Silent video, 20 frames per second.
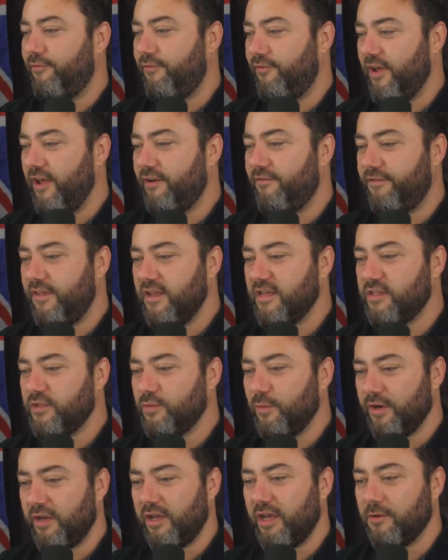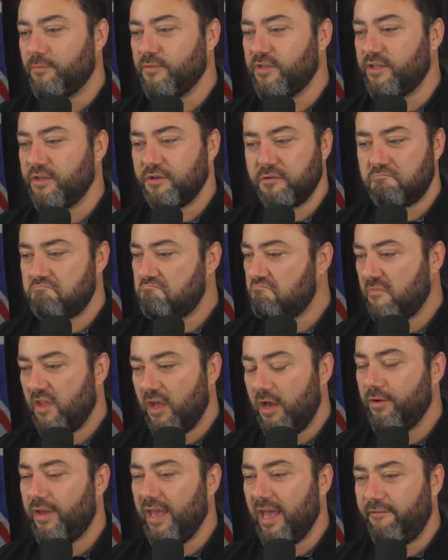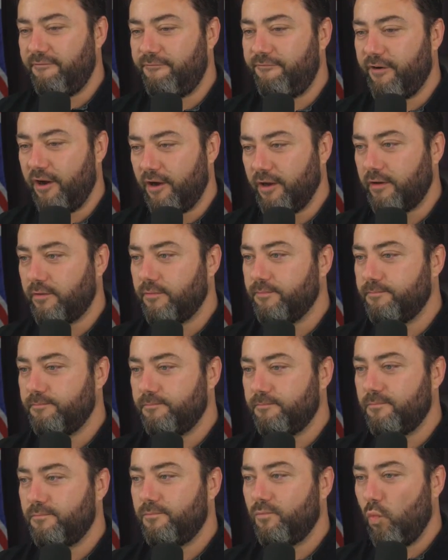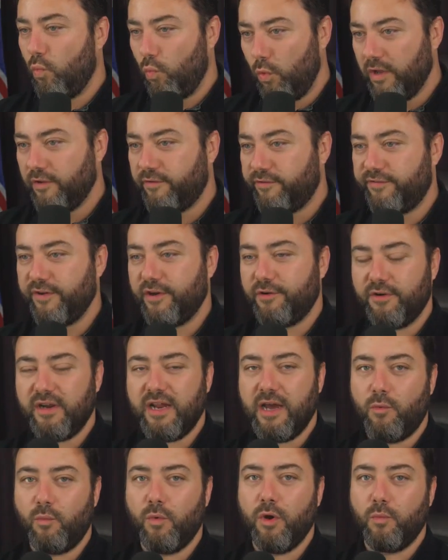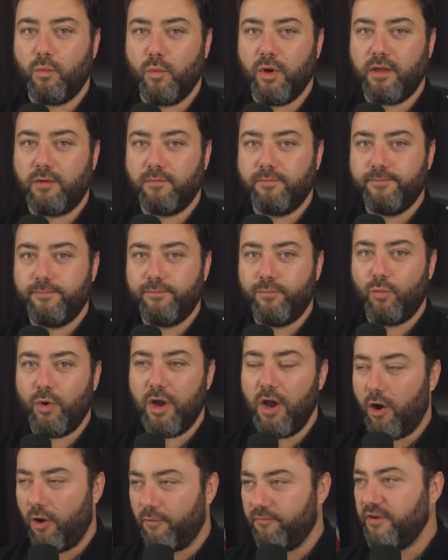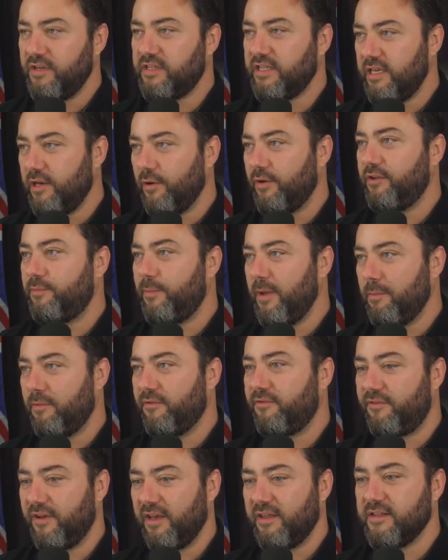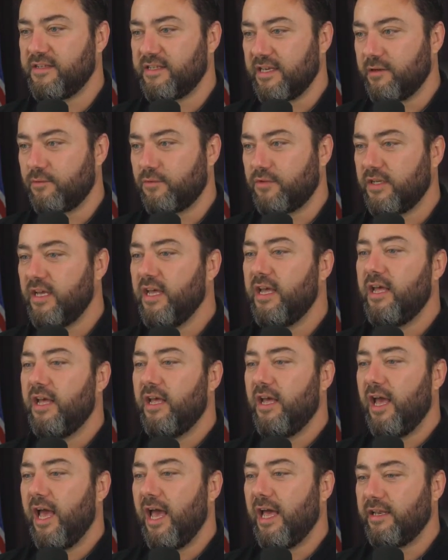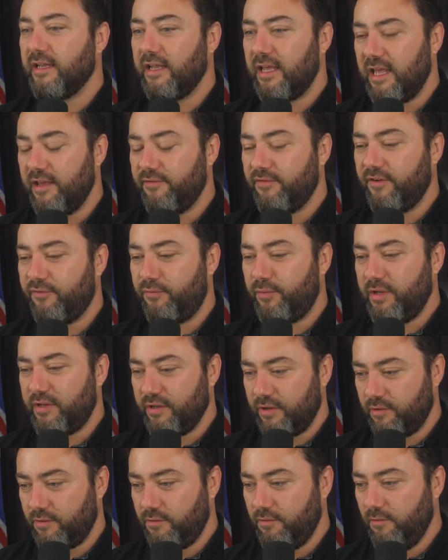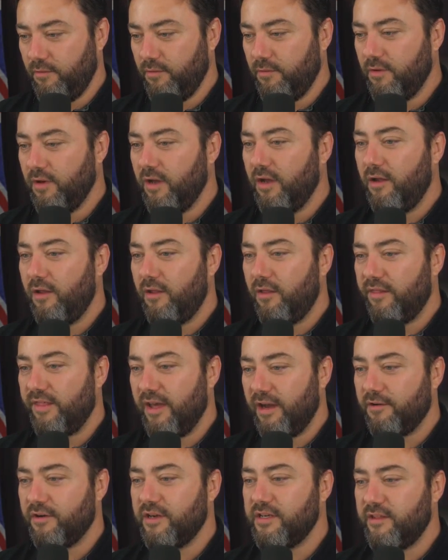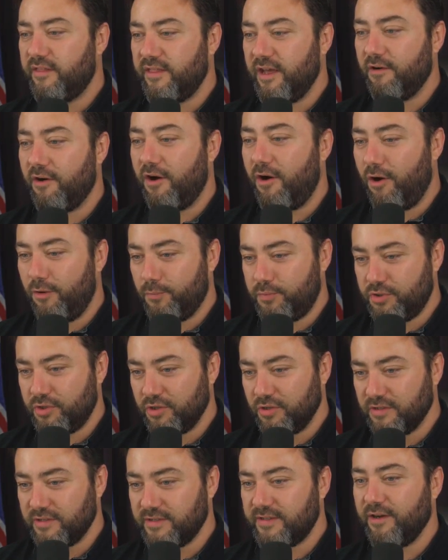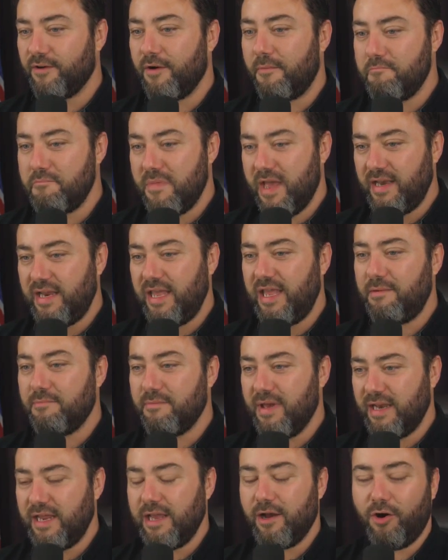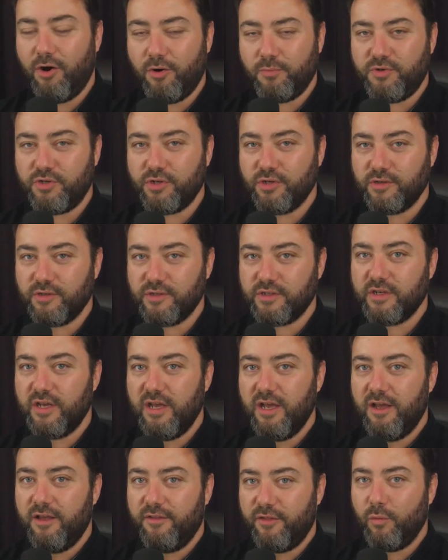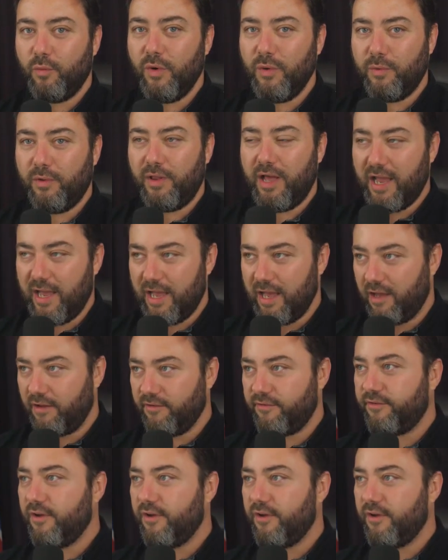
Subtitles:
this is what it comes to. Okay, fine. We'll figure it out, won't we? We're obviously going to be able to figure this out. And even if we do, there are options. There are many, many options that we will have